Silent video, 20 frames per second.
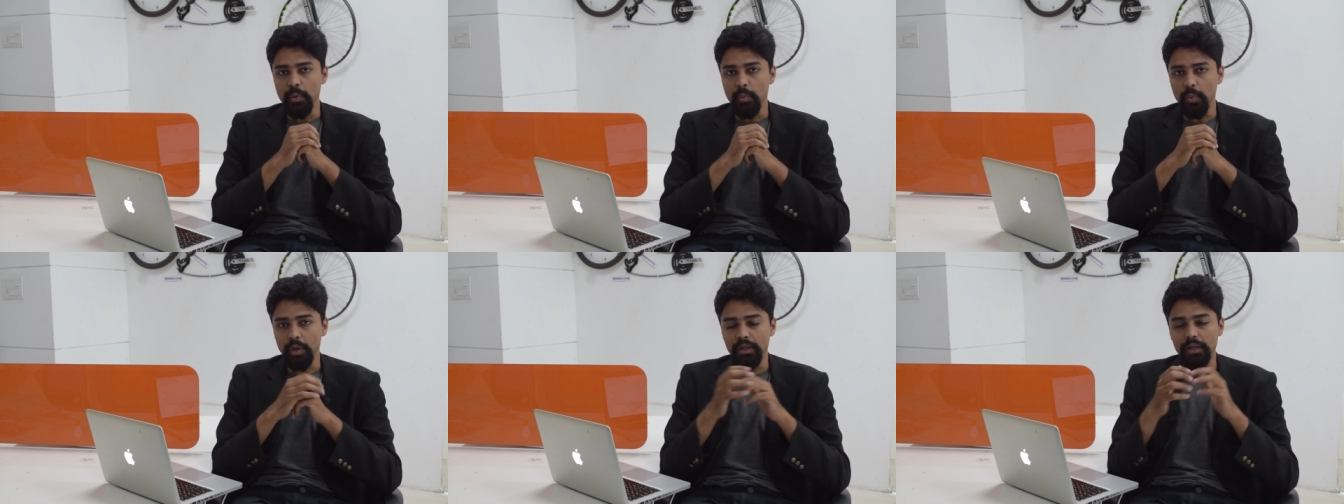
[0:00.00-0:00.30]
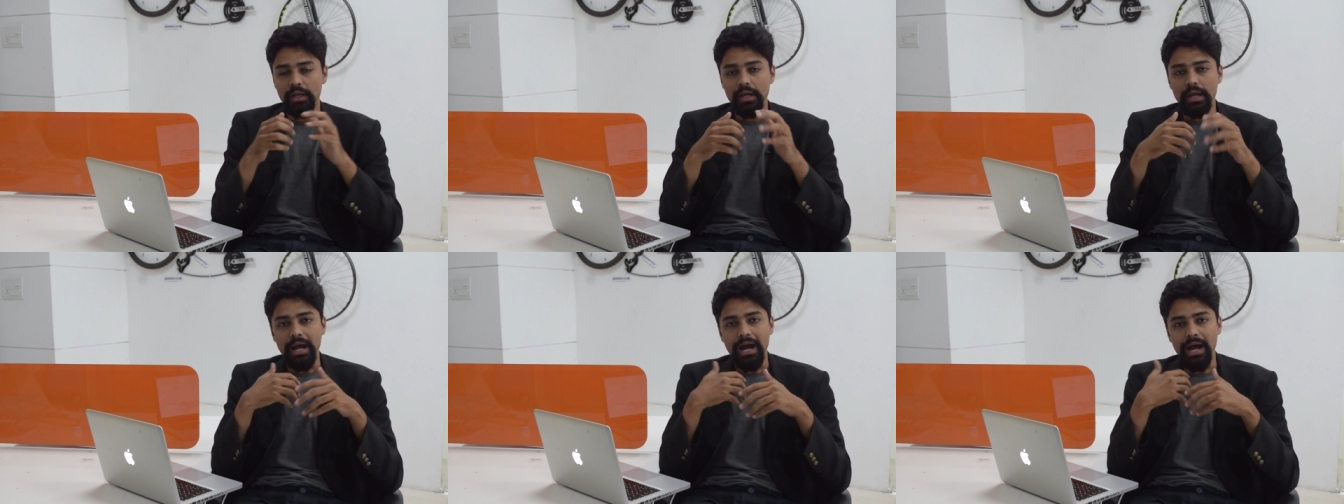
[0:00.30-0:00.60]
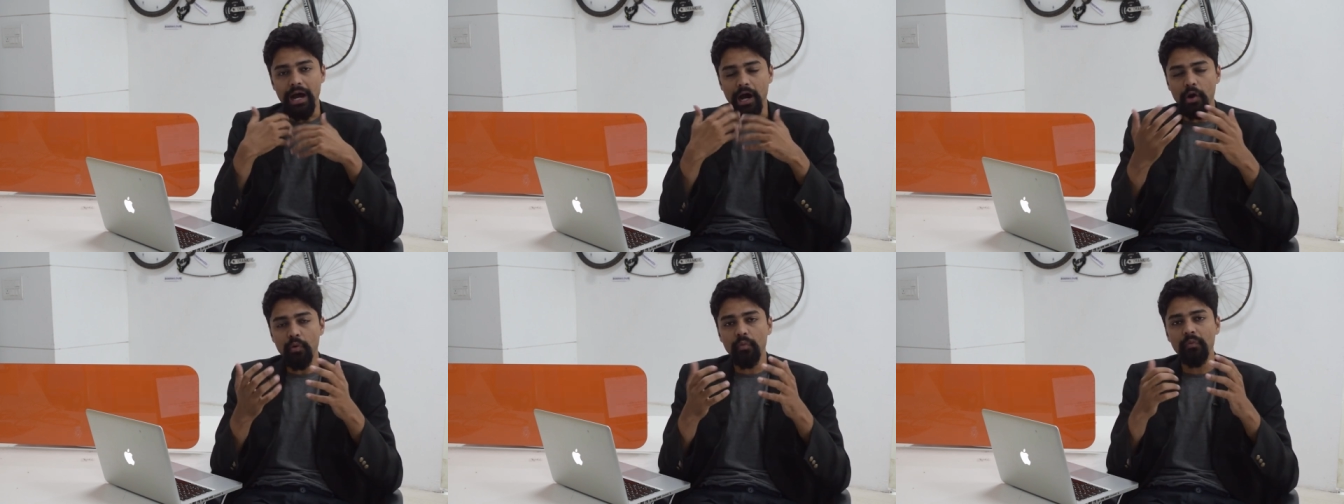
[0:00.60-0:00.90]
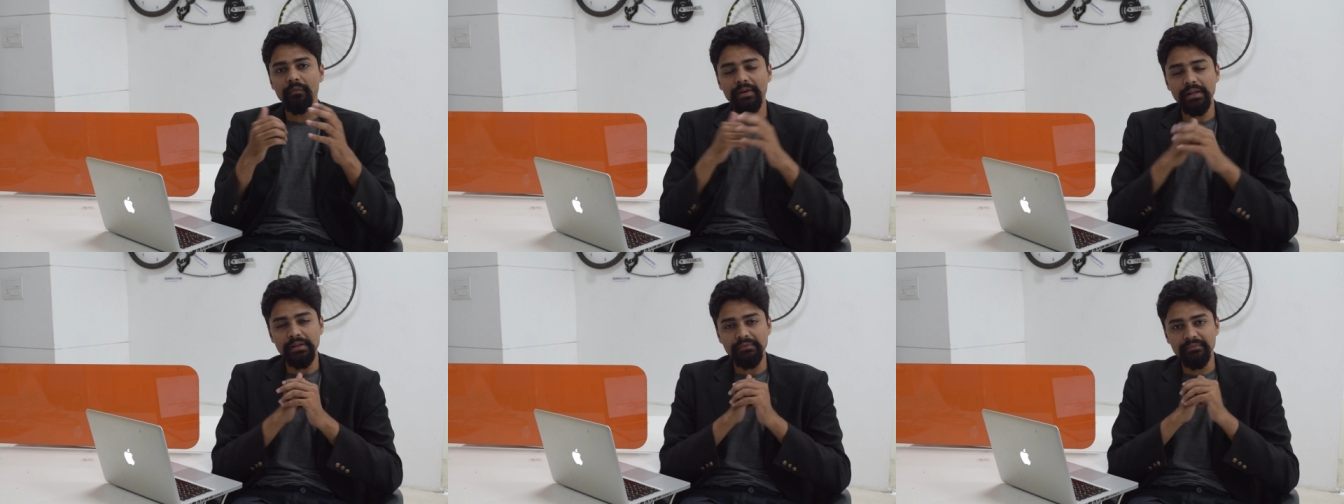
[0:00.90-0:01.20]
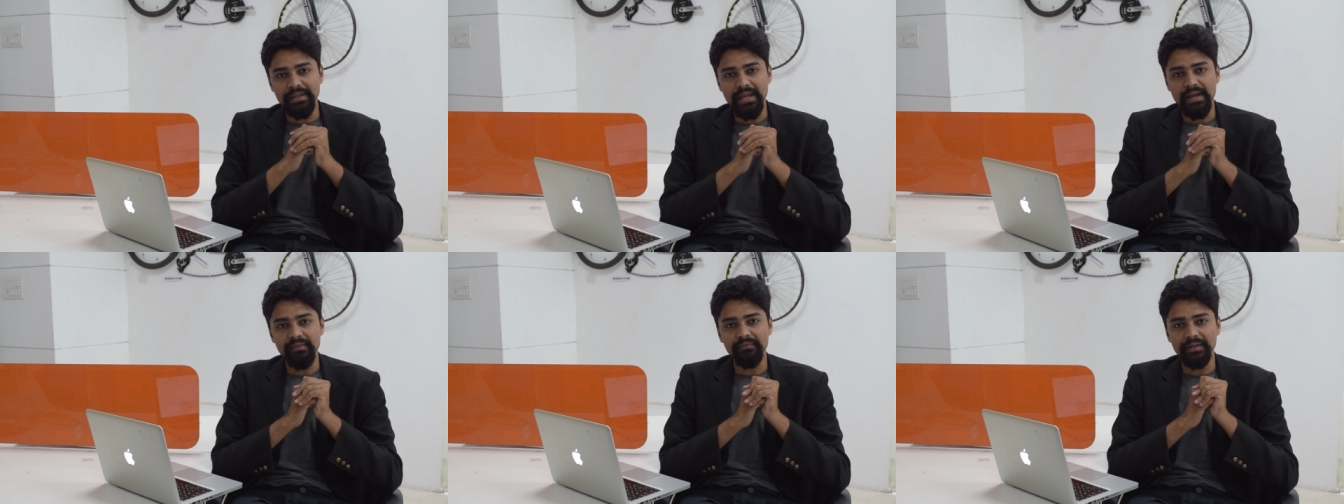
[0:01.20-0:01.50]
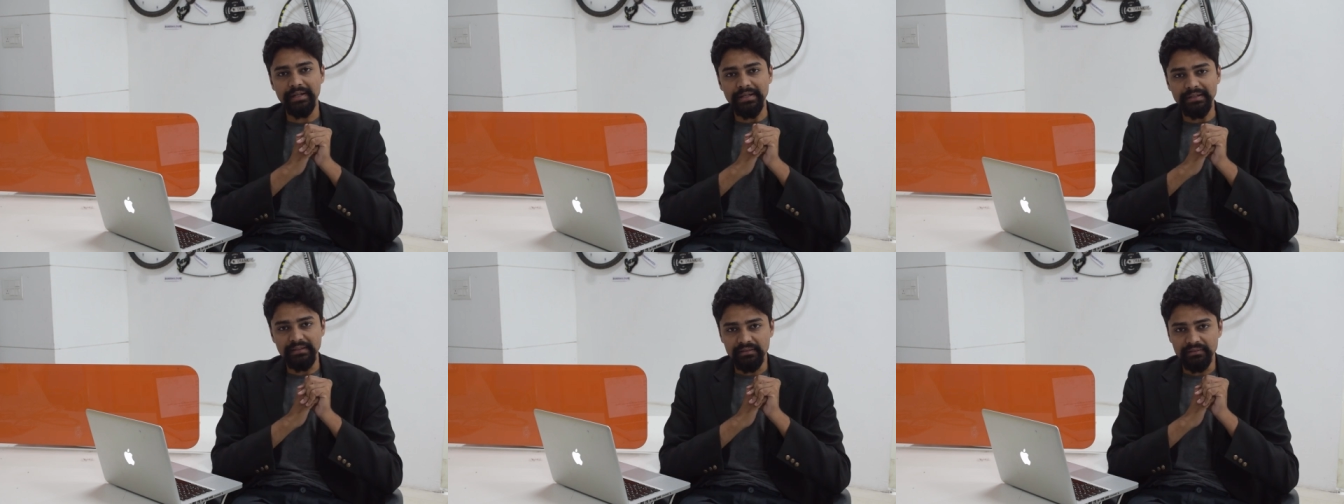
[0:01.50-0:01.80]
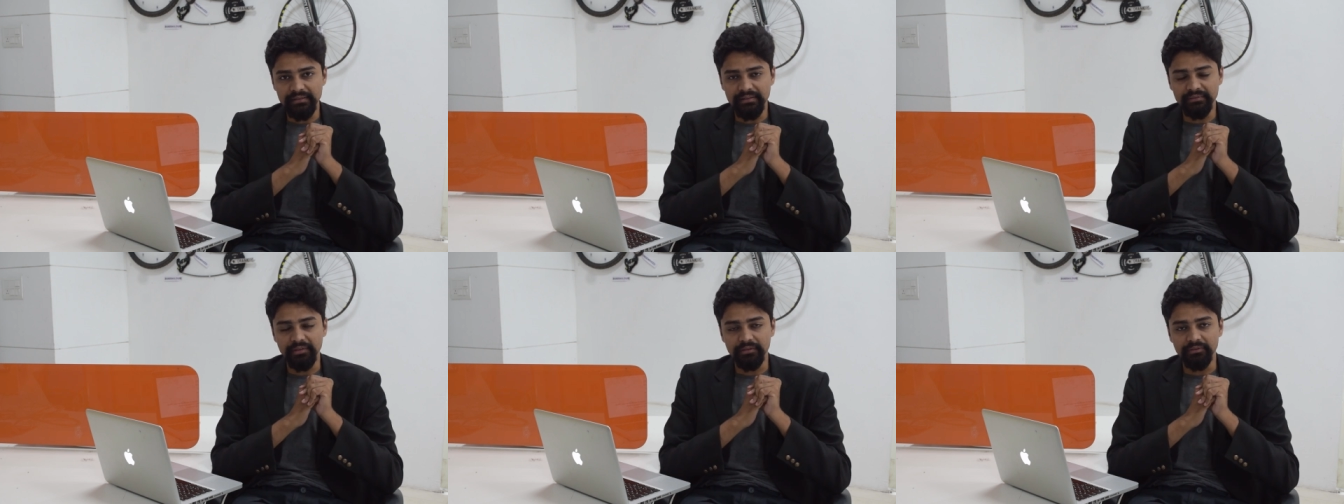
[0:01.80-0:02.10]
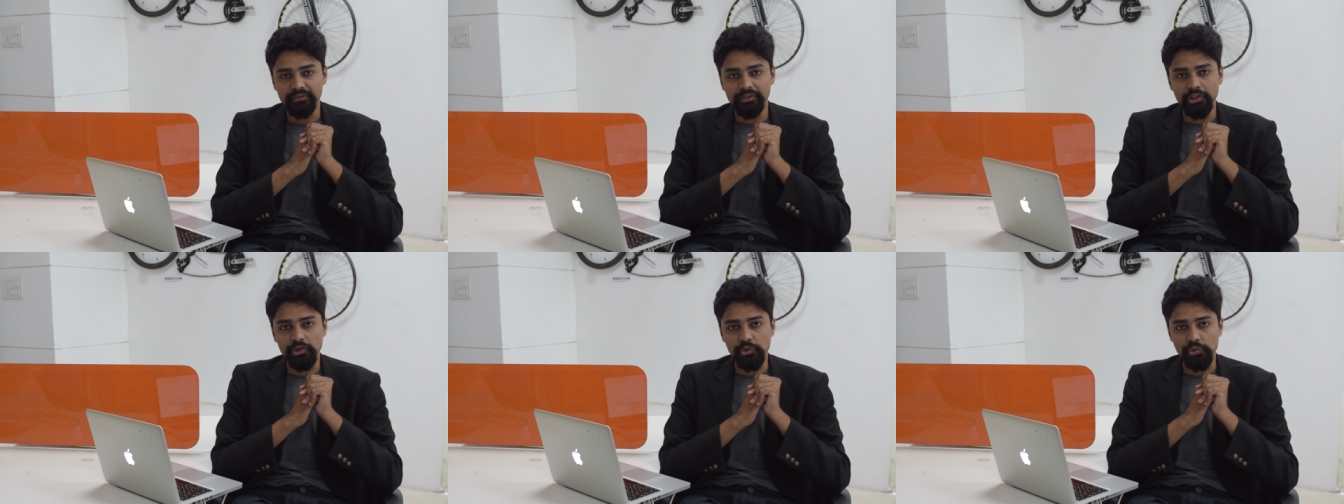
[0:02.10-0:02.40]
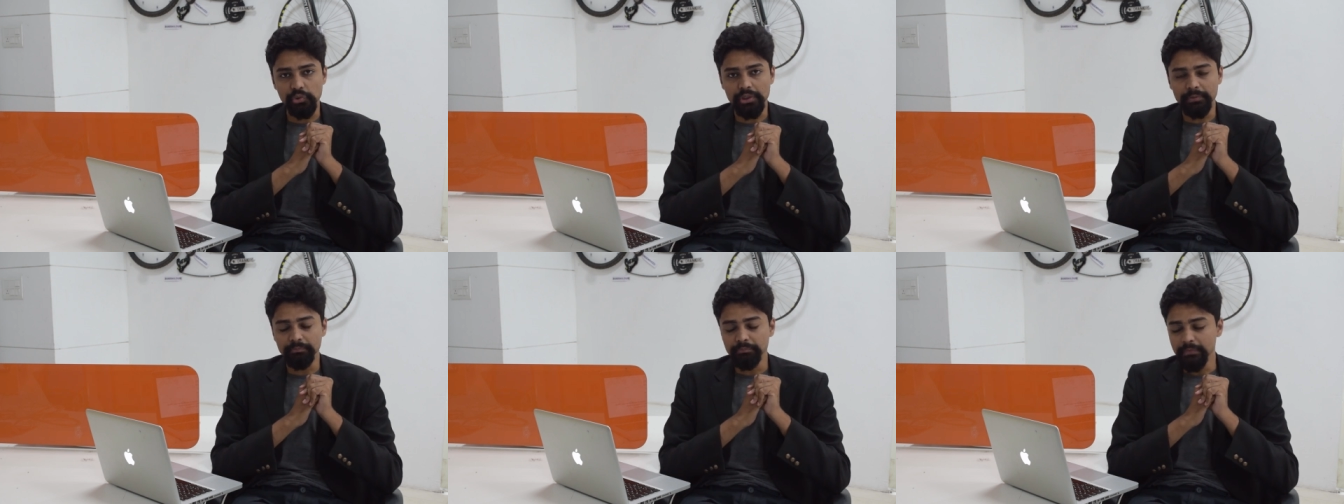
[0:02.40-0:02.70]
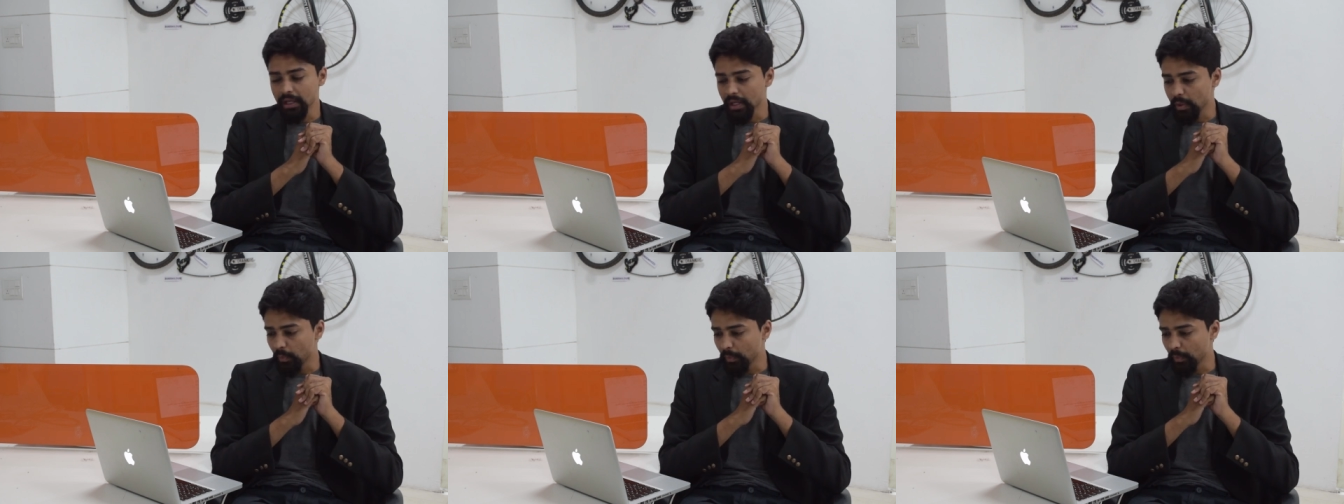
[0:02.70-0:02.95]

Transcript: well, how well we have rated this institution?